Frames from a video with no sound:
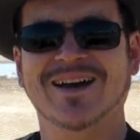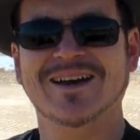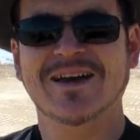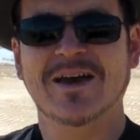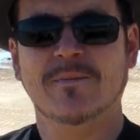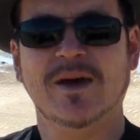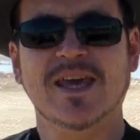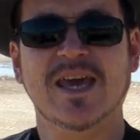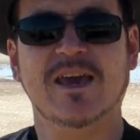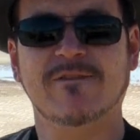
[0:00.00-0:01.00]
but
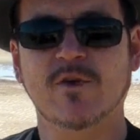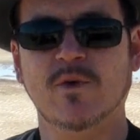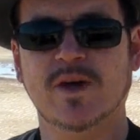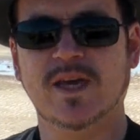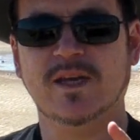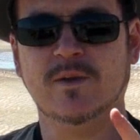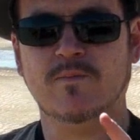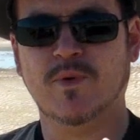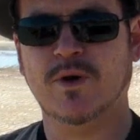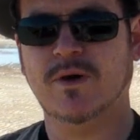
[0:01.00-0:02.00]
yeah, if you're in
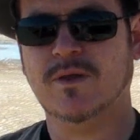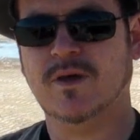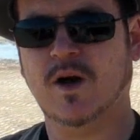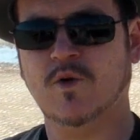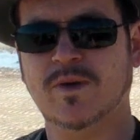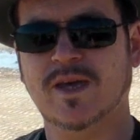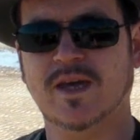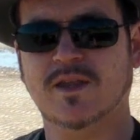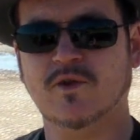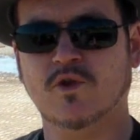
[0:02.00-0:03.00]
Perth, I'll be
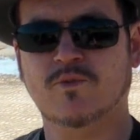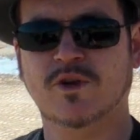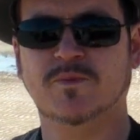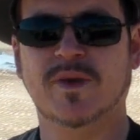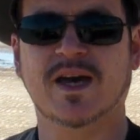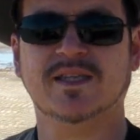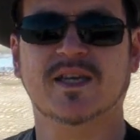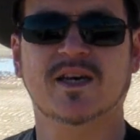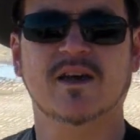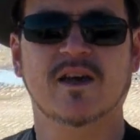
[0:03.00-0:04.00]
at the Northbridge
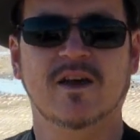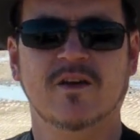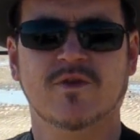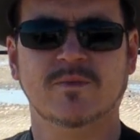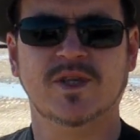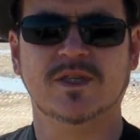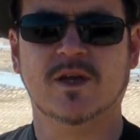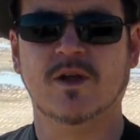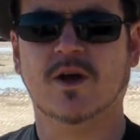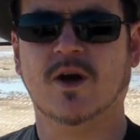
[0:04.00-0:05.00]
Piazza from 6
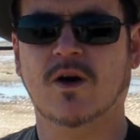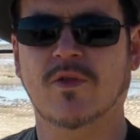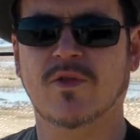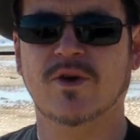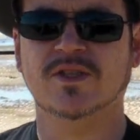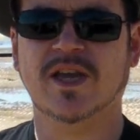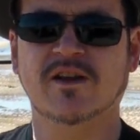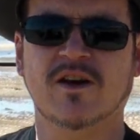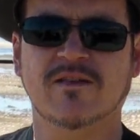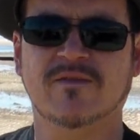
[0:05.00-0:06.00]
o'clock on Thursday
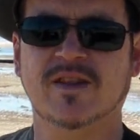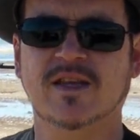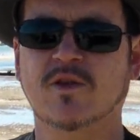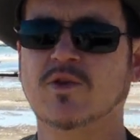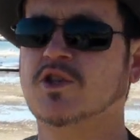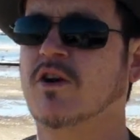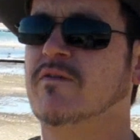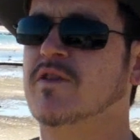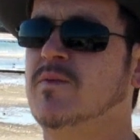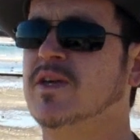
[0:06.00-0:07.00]
night for their launch
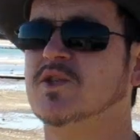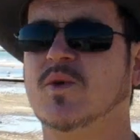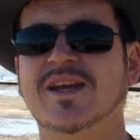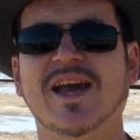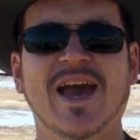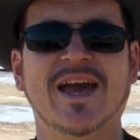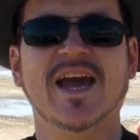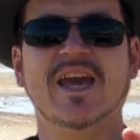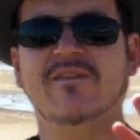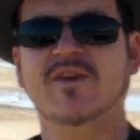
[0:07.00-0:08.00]
of the big screen. And
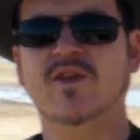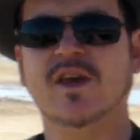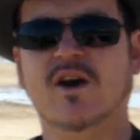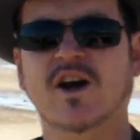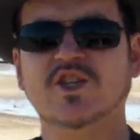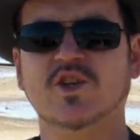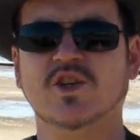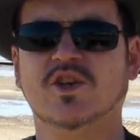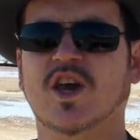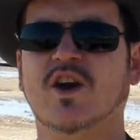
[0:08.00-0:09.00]
hey, if you think I
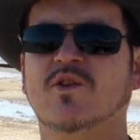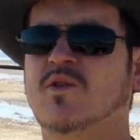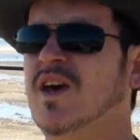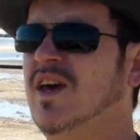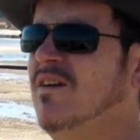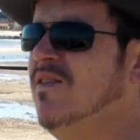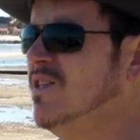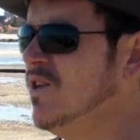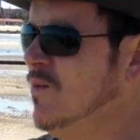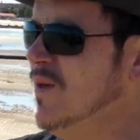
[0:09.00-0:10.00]
shouldn't go, if
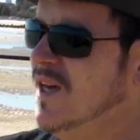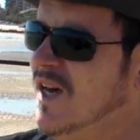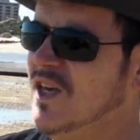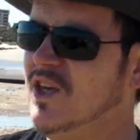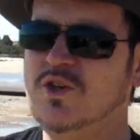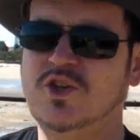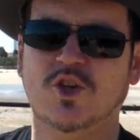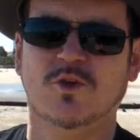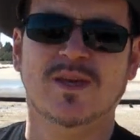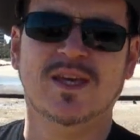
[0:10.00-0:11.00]
that's going to be a, a
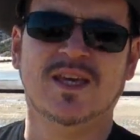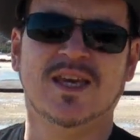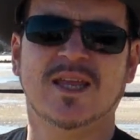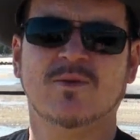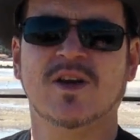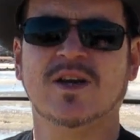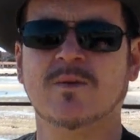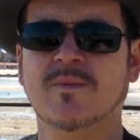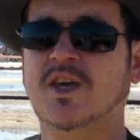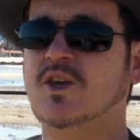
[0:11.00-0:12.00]
YouTube gathering, I
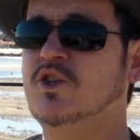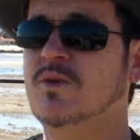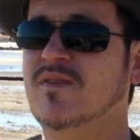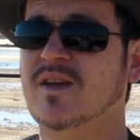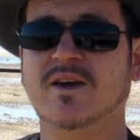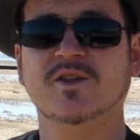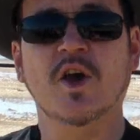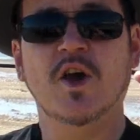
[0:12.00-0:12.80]
don't make YouTube videos,